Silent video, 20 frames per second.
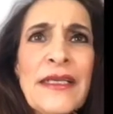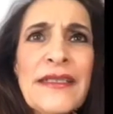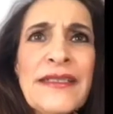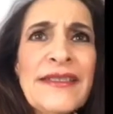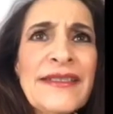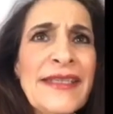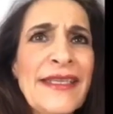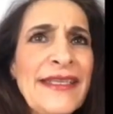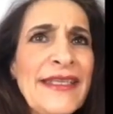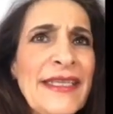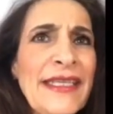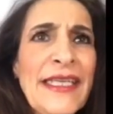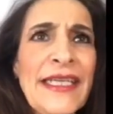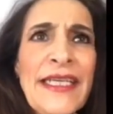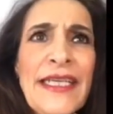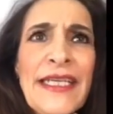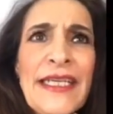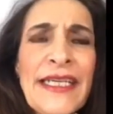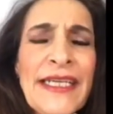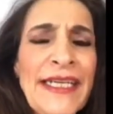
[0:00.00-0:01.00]

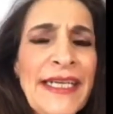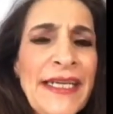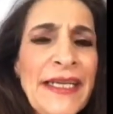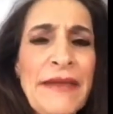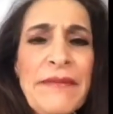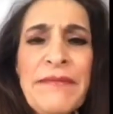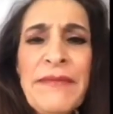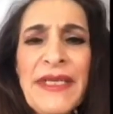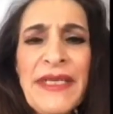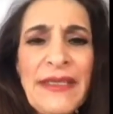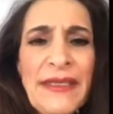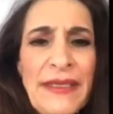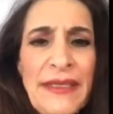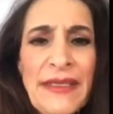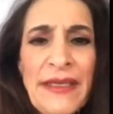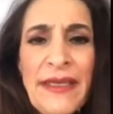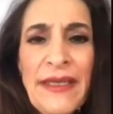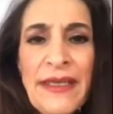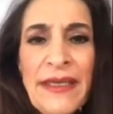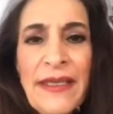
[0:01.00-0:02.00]
Suddenly, it hit me
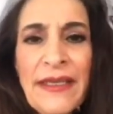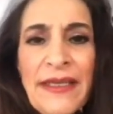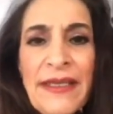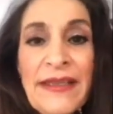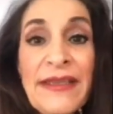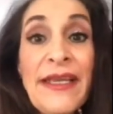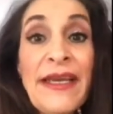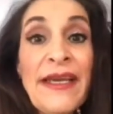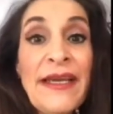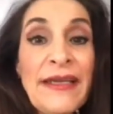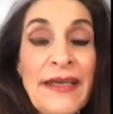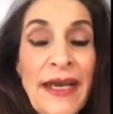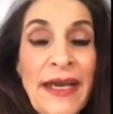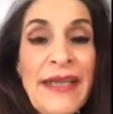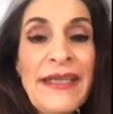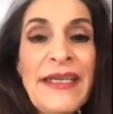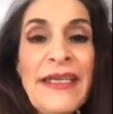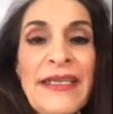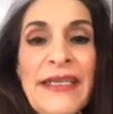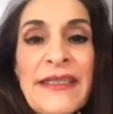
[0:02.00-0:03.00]
that I
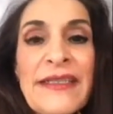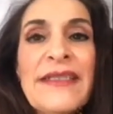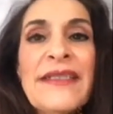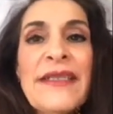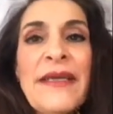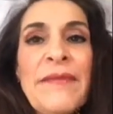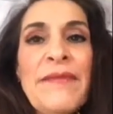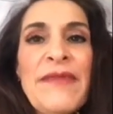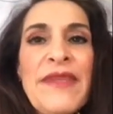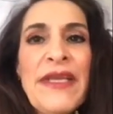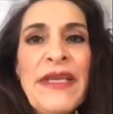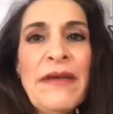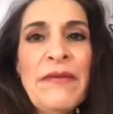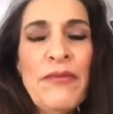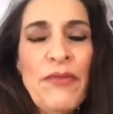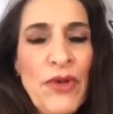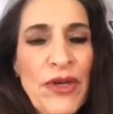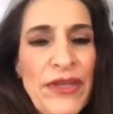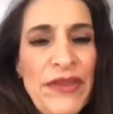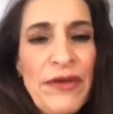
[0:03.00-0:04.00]
needed something
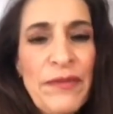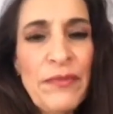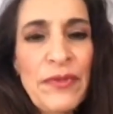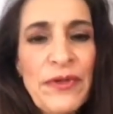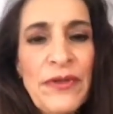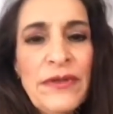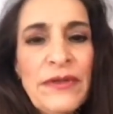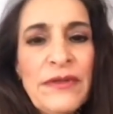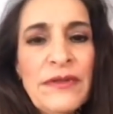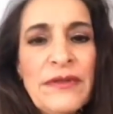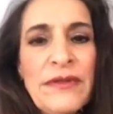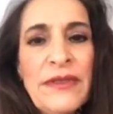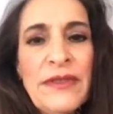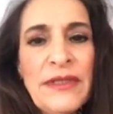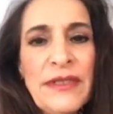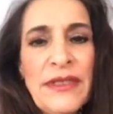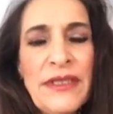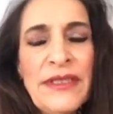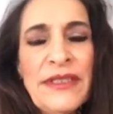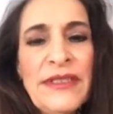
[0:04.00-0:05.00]
breathable,
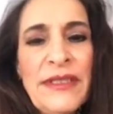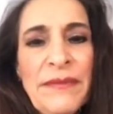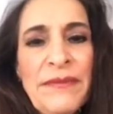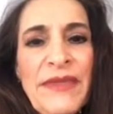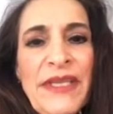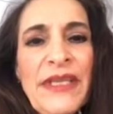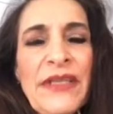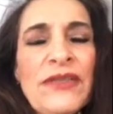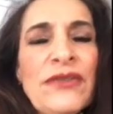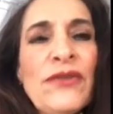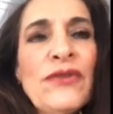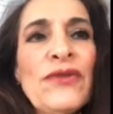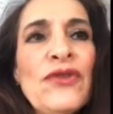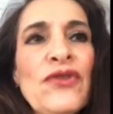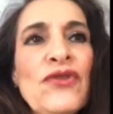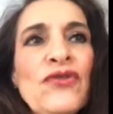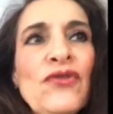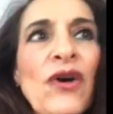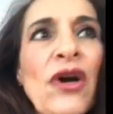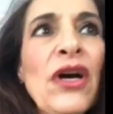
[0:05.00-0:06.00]
something so
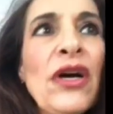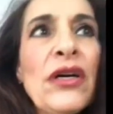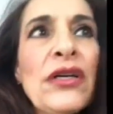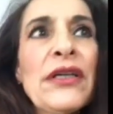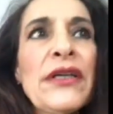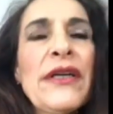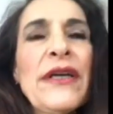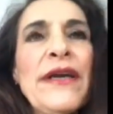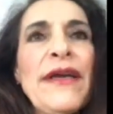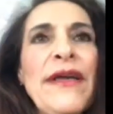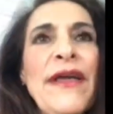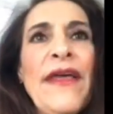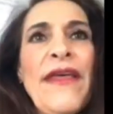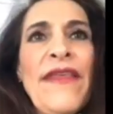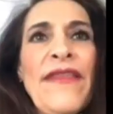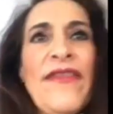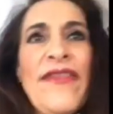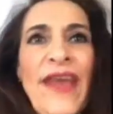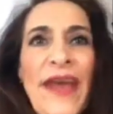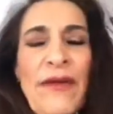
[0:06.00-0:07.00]
strong
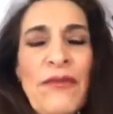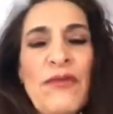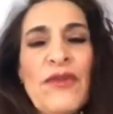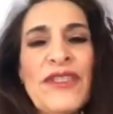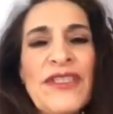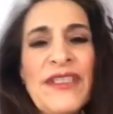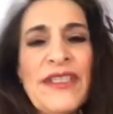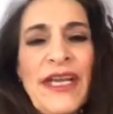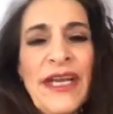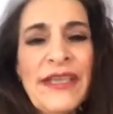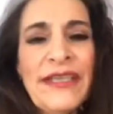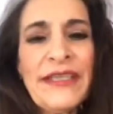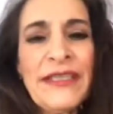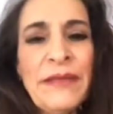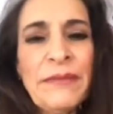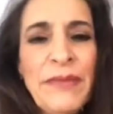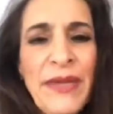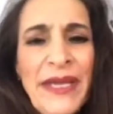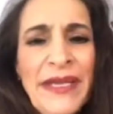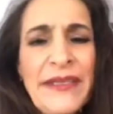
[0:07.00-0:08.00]
that was not going
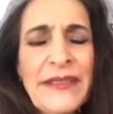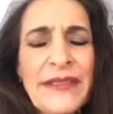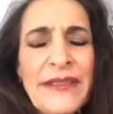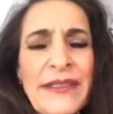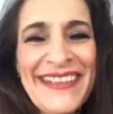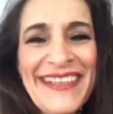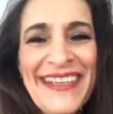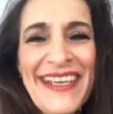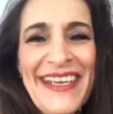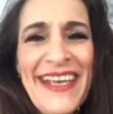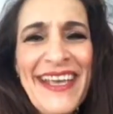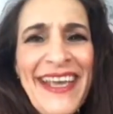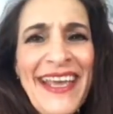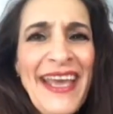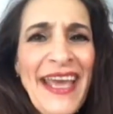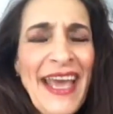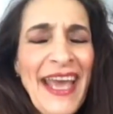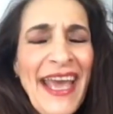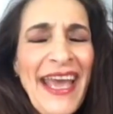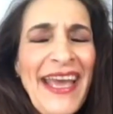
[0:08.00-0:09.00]
to bend.
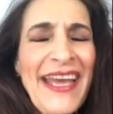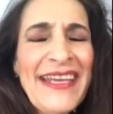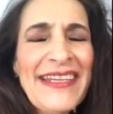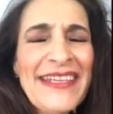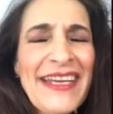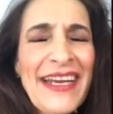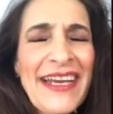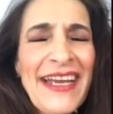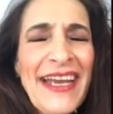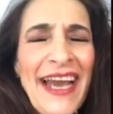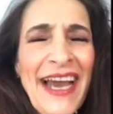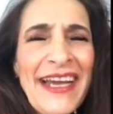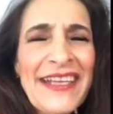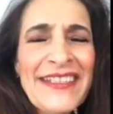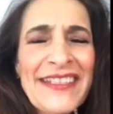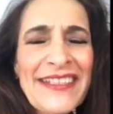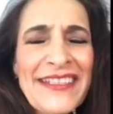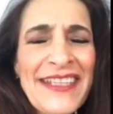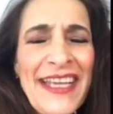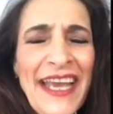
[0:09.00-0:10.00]
And I
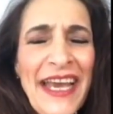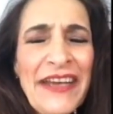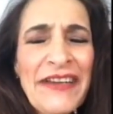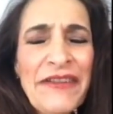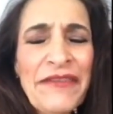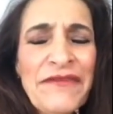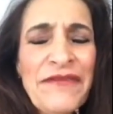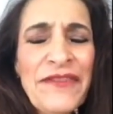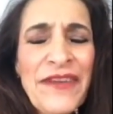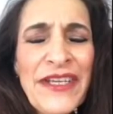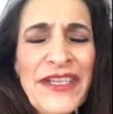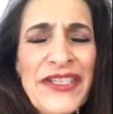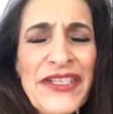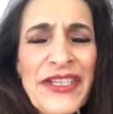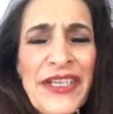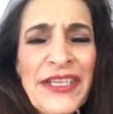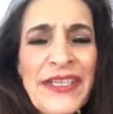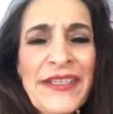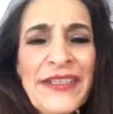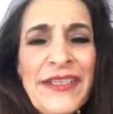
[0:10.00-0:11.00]
just had a
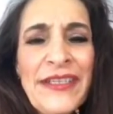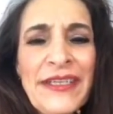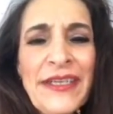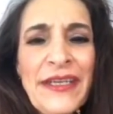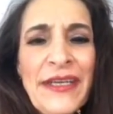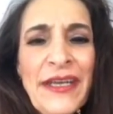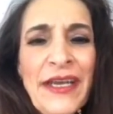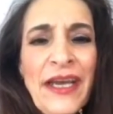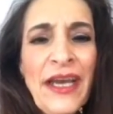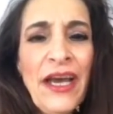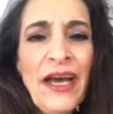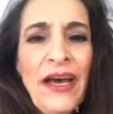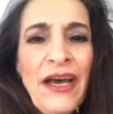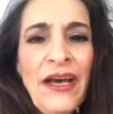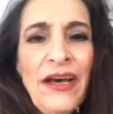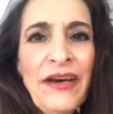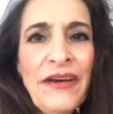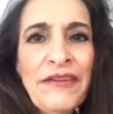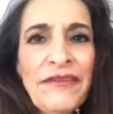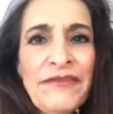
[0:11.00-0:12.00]
vision
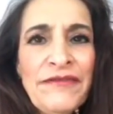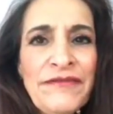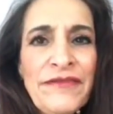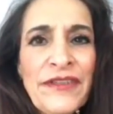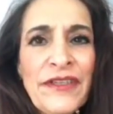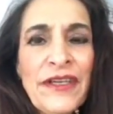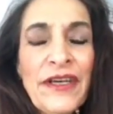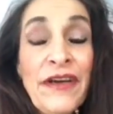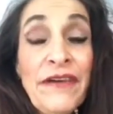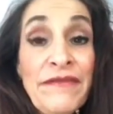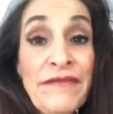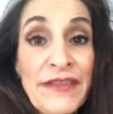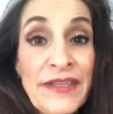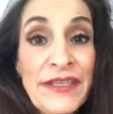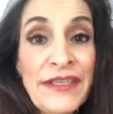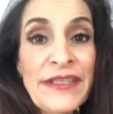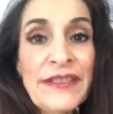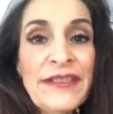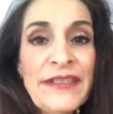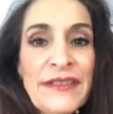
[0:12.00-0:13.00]
of
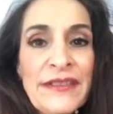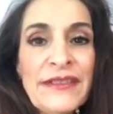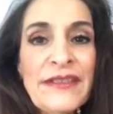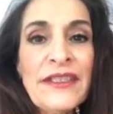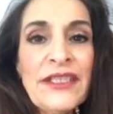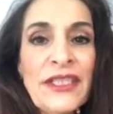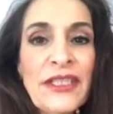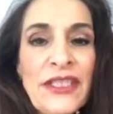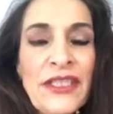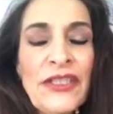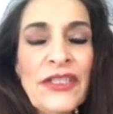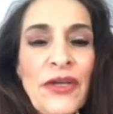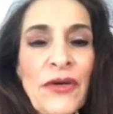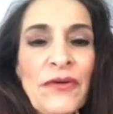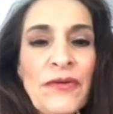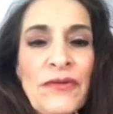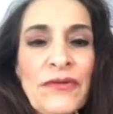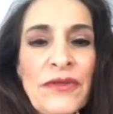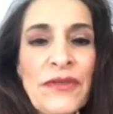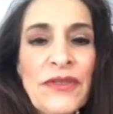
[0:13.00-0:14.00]
this, you
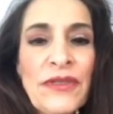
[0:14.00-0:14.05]
know,